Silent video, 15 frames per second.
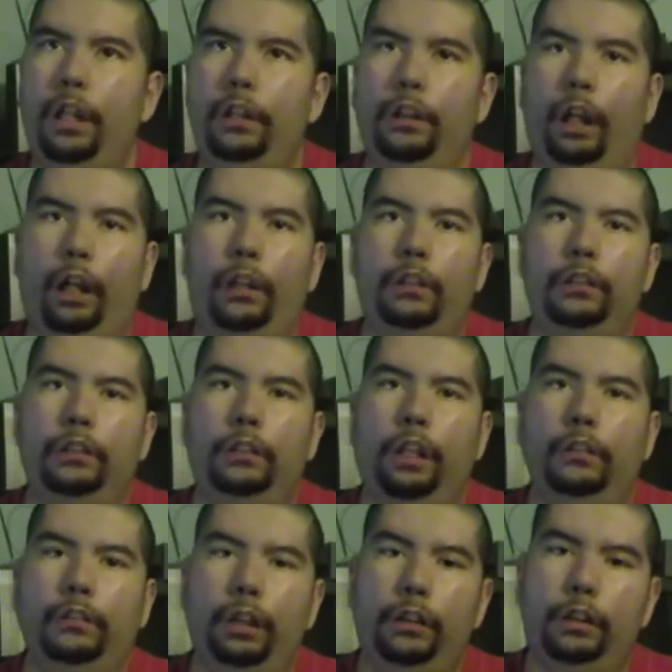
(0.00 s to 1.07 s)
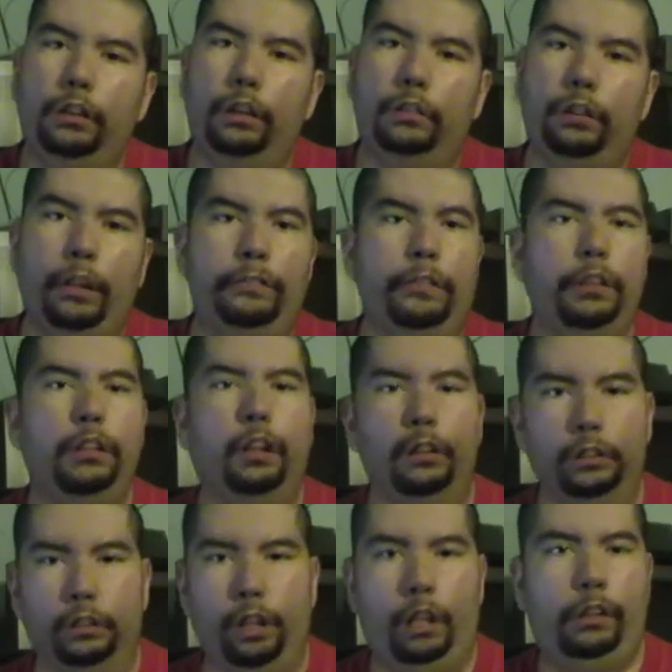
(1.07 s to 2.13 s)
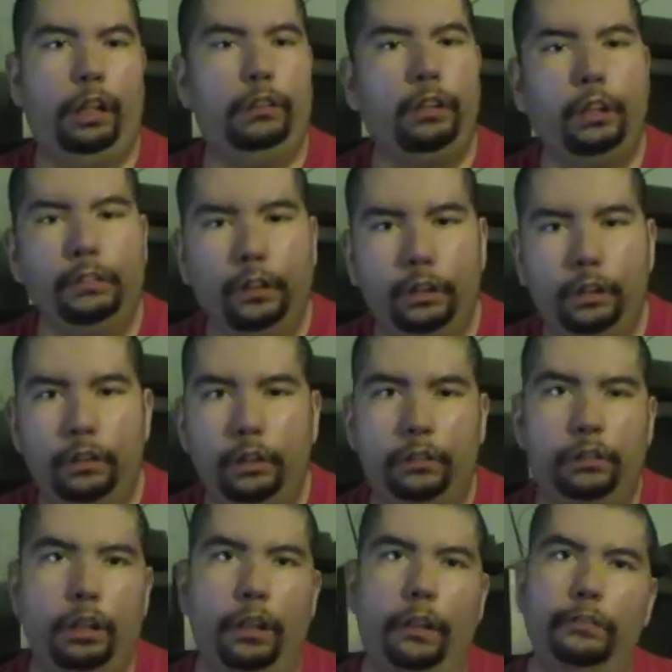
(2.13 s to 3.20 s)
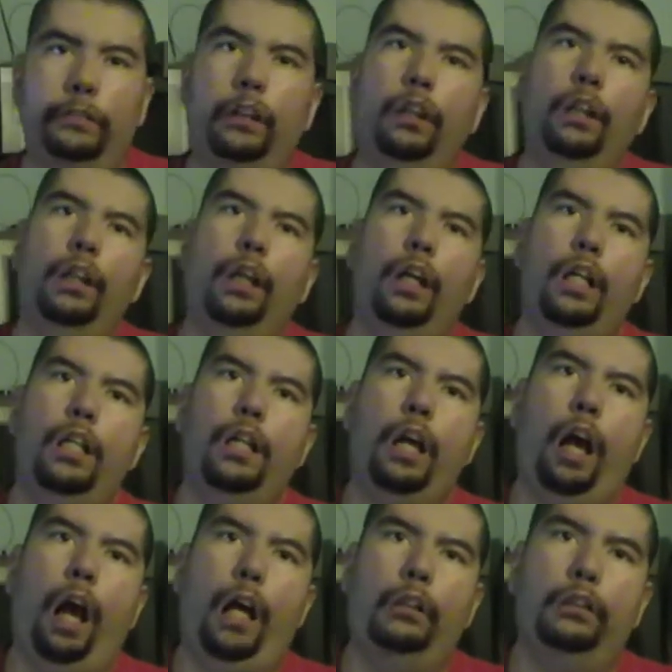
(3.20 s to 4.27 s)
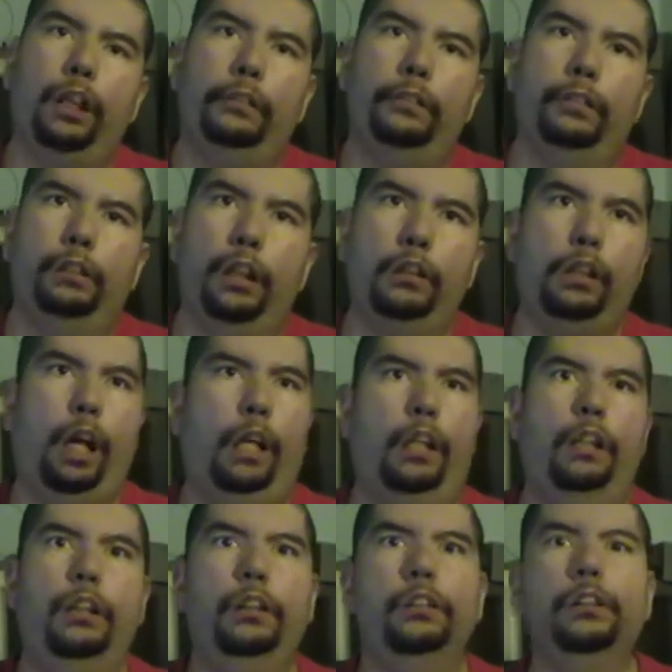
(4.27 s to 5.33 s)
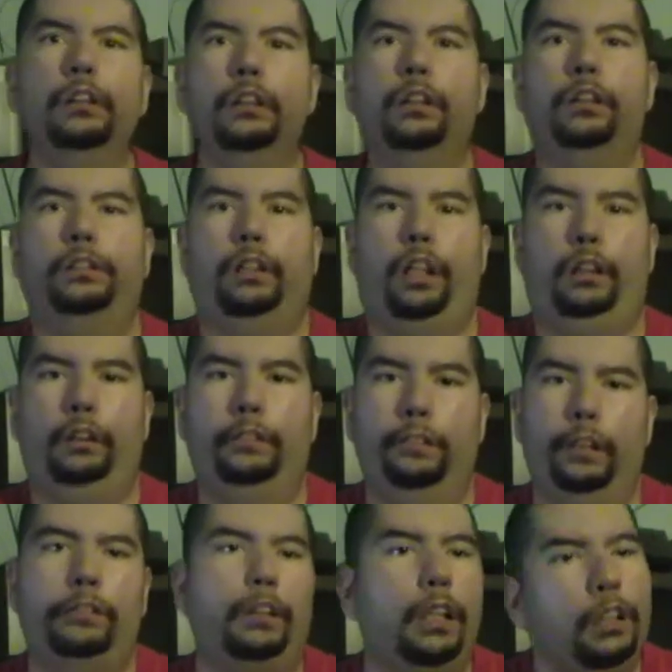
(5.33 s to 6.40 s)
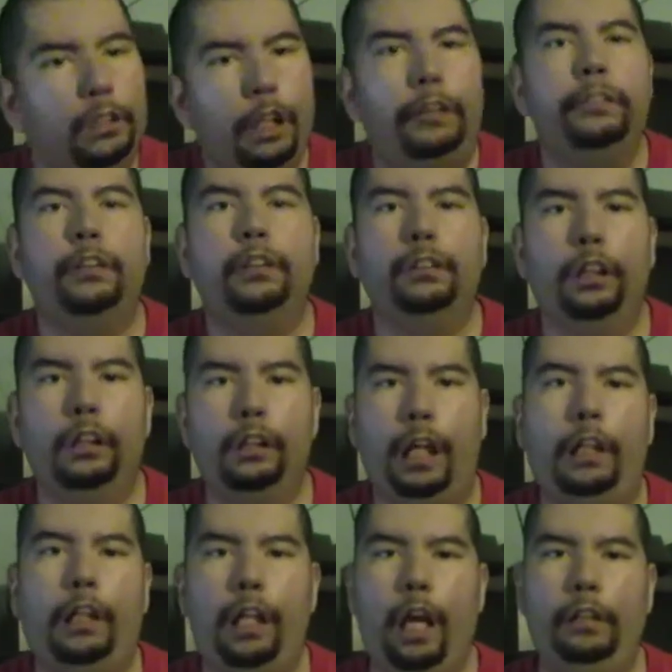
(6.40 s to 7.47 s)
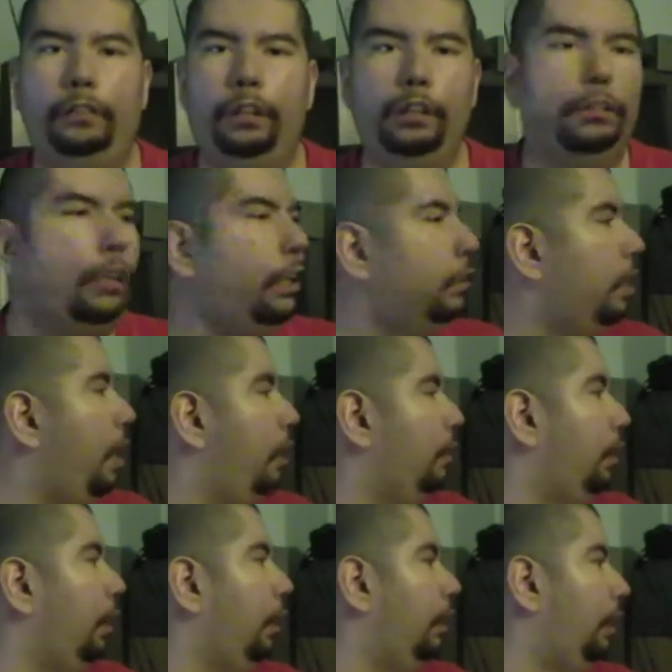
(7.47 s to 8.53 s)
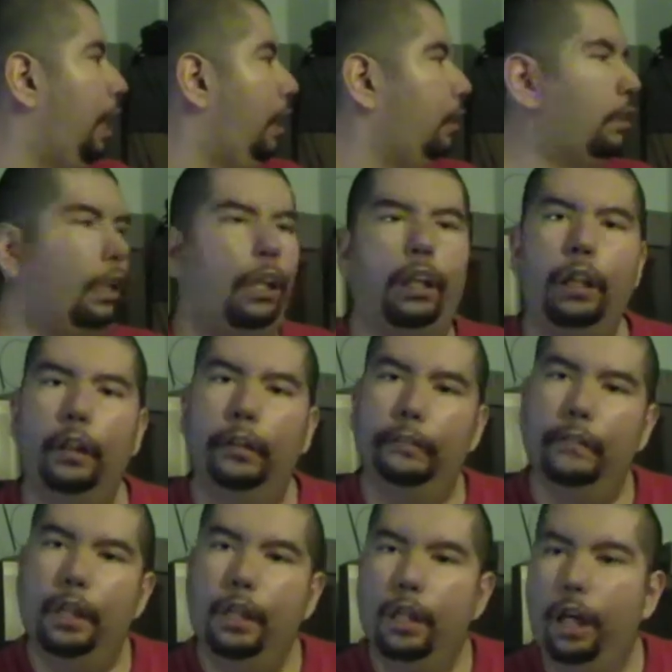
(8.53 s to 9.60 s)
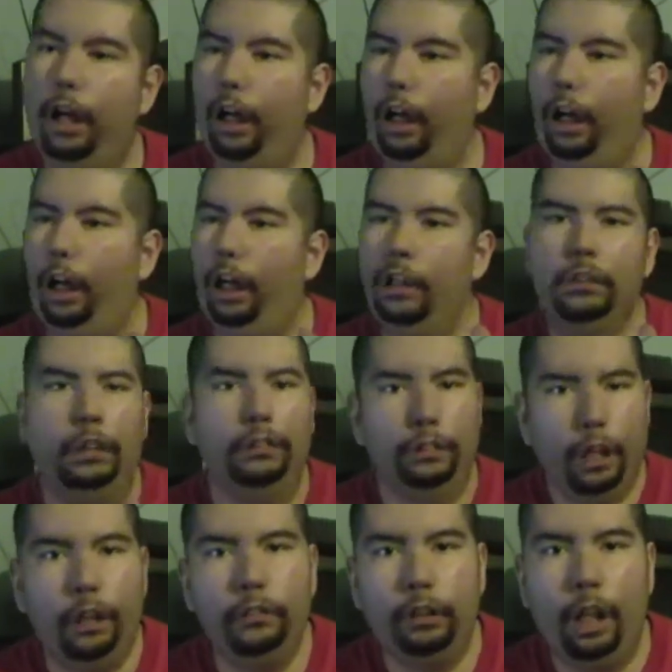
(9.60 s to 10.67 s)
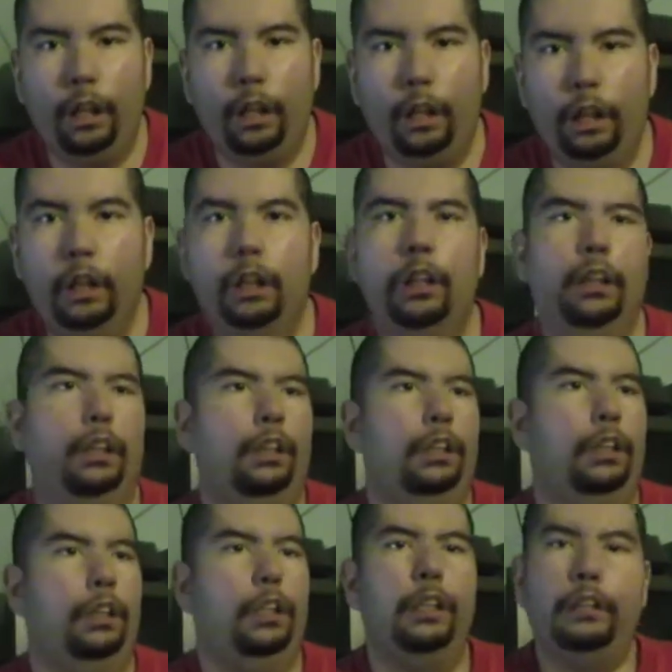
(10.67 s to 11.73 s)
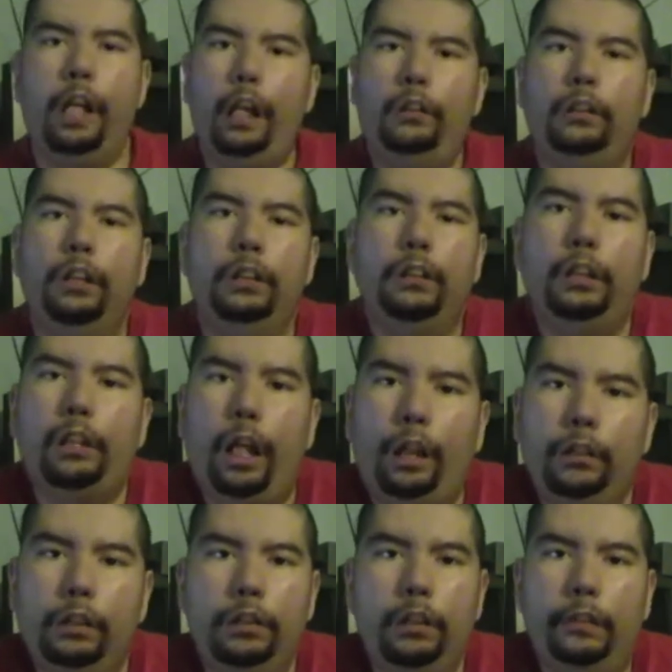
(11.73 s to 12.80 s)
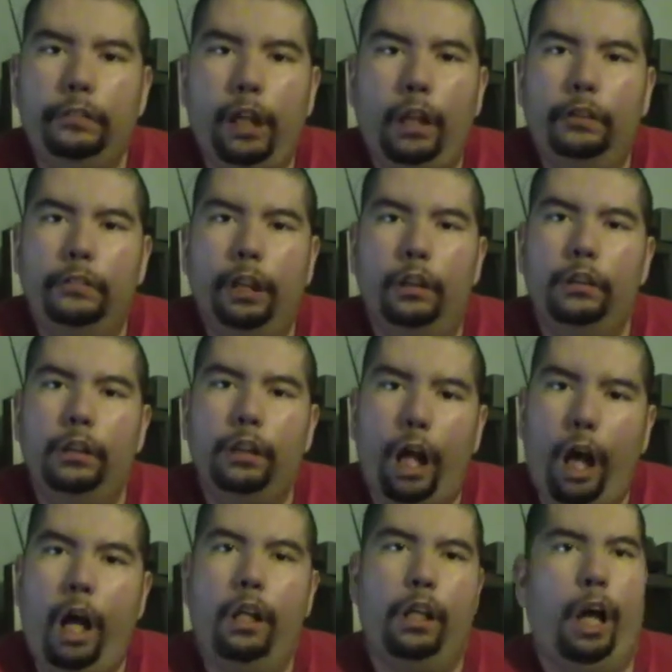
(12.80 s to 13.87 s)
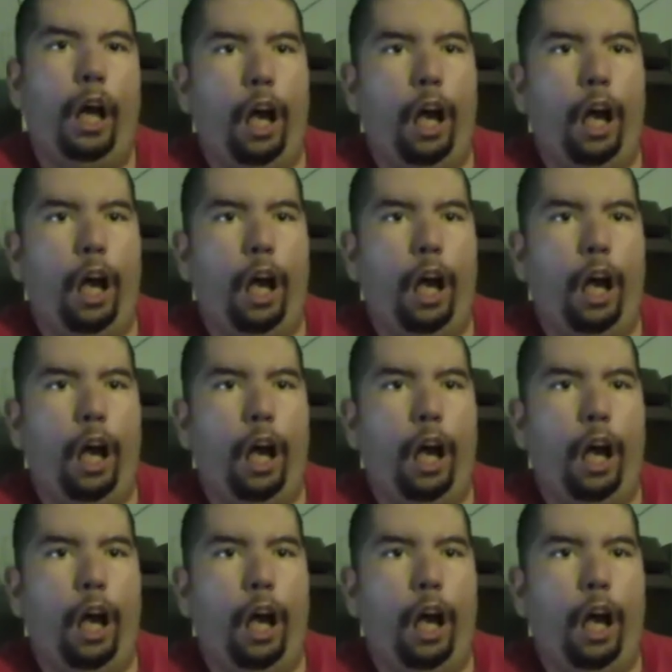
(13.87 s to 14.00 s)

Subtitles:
Look, the original film is cool. I like the original film. I never was a huge fan of it, but I definitely like it. I respect it as a classic. The remake is actually entertaining. I'm not even gonna lie.